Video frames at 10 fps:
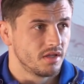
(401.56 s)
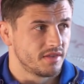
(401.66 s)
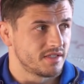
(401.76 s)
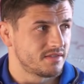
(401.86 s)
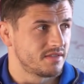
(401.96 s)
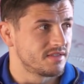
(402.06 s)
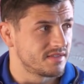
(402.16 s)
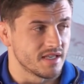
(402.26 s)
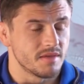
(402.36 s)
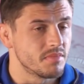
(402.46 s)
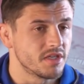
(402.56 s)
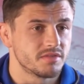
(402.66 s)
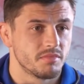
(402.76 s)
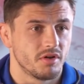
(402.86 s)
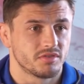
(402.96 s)
this, this team
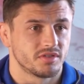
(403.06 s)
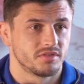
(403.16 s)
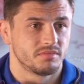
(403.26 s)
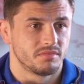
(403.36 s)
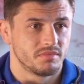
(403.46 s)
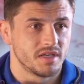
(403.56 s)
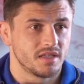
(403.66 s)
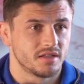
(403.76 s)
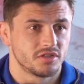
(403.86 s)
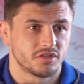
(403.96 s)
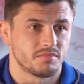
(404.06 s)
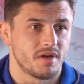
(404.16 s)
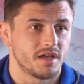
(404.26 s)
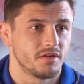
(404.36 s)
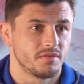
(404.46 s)
means more to me than just
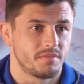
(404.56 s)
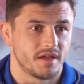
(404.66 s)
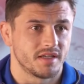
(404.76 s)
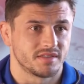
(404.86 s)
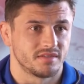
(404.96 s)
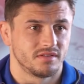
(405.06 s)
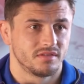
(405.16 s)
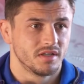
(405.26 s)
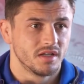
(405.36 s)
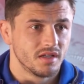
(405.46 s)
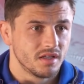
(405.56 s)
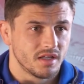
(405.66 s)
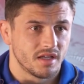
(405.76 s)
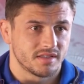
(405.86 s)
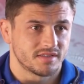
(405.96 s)
my own personal
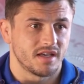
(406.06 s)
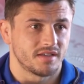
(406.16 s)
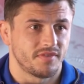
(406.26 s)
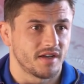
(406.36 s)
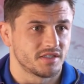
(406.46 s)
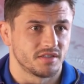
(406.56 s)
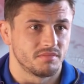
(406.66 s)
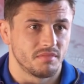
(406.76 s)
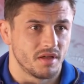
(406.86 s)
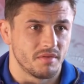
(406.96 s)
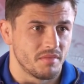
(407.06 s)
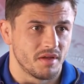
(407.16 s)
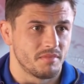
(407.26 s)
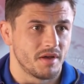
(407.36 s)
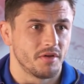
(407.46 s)
uh, satisfaction and,
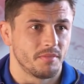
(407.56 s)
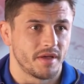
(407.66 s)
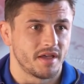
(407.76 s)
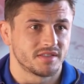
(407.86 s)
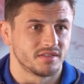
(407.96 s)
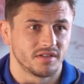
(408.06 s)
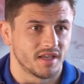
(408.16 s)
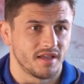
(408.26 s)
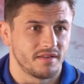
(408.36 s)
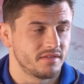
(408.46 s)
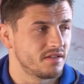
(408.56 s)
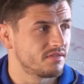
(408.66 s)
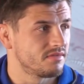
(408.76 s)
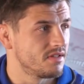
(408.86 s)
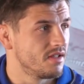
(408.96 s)
and, and my own personal gain.
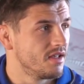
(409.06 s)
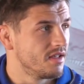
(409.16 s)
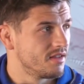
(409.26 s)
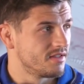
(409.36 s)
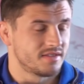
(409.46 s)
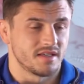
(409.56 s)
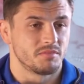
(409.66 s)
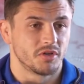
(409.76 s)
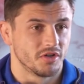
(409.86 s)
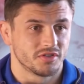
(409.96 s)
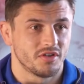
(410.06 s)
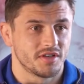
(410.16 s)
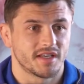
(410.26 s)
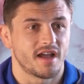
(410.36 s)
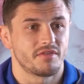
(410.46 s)
It's, this team goes
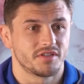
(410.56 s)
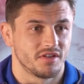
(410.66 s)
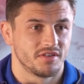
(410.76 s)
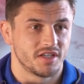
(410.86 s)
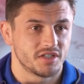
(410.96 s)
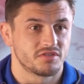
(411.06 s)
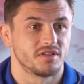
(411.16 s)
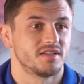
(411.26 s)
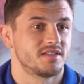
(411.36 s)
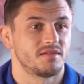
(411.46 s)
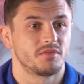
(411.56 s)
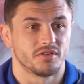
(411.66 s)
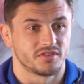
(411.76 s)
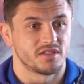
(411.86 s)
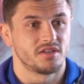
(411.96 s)
on, it carries on, the history of the team
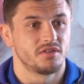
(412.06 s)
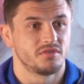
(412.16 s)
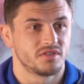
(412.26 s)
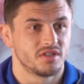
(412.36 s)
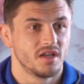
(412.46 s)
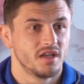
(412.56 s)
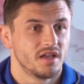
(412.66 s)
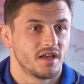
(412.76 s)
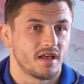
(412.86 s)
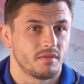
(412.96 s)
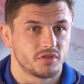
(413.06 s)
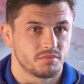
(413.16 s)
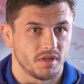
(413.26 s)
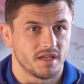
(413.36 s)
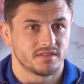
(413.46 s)
continues, and, and I'm
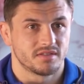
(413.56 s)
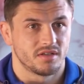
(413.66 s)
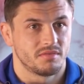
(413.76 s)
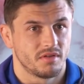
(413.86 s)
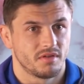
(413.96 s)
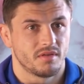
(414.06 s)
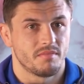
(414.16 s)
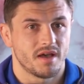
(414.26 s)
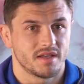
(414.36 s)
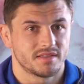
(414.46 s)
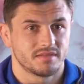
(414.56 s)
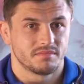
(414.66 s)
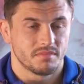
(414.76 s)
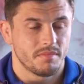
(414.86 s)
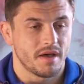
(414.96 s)
just blessed to, that my
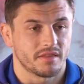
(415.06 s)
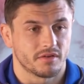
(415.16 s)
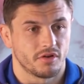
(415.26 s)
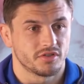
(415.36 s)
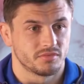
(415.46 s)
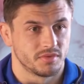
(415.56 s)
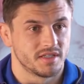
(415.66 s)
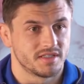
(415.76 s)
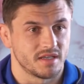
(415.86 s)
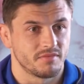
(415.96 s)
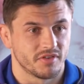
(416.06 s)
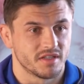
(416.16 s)
path crossed with the team for